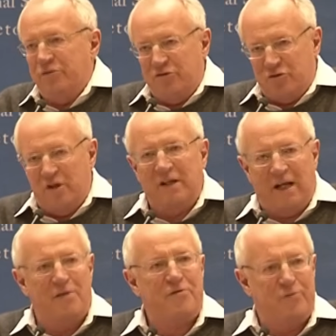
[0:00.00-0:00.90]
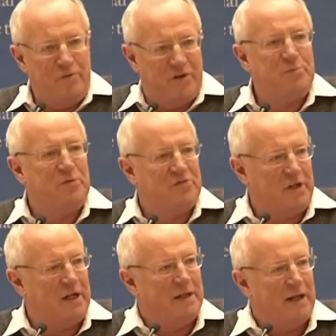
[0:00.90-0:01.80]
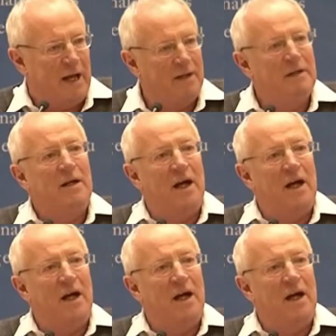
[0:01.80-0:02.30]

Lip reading: who's trying to get through this particular net.